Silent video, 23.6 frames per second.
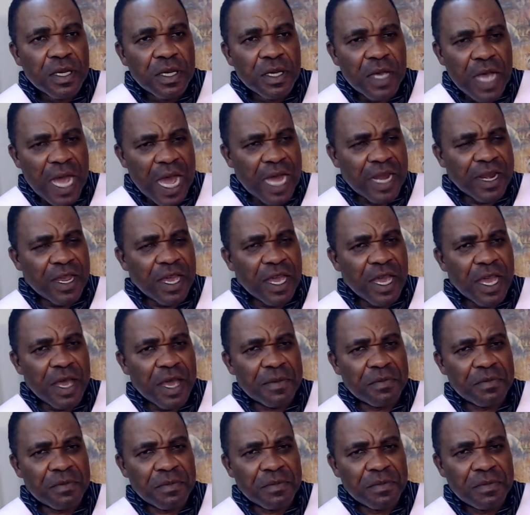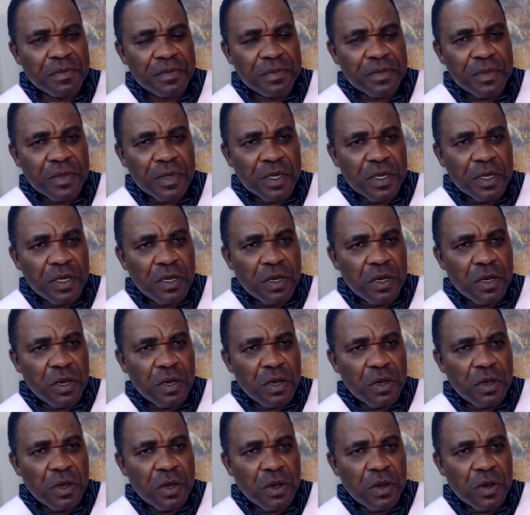And um,
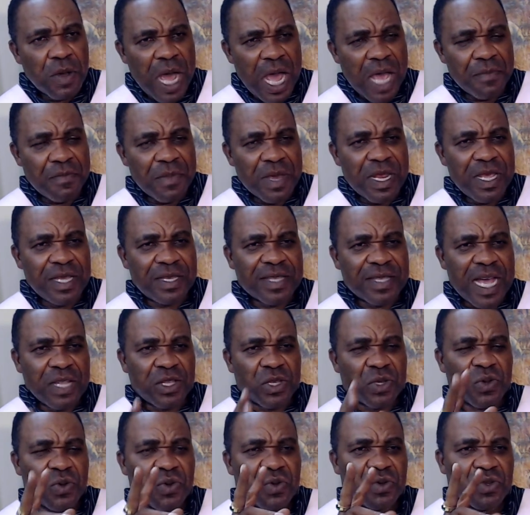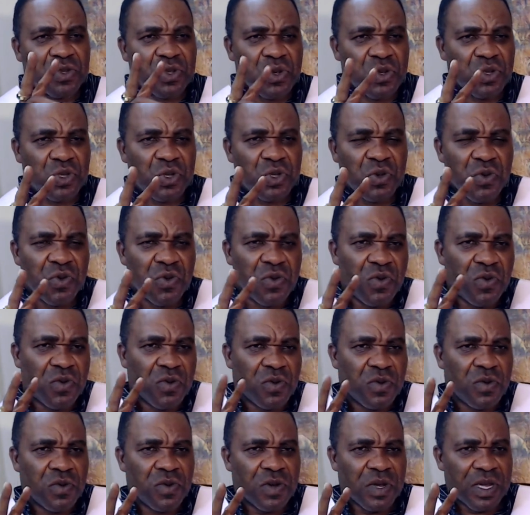I ministered to, to two,
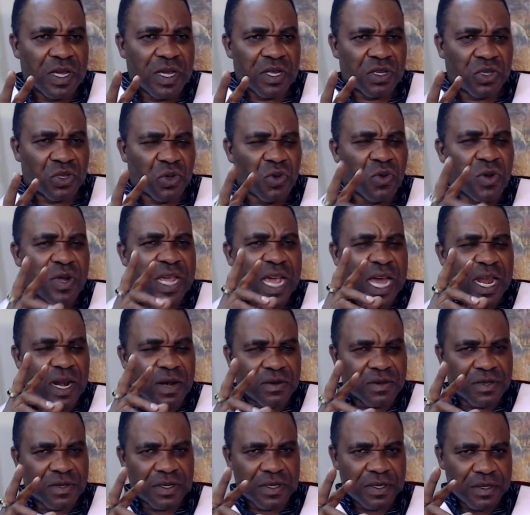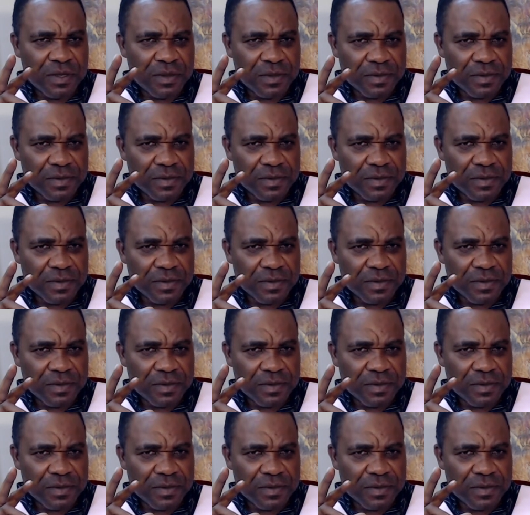two girls,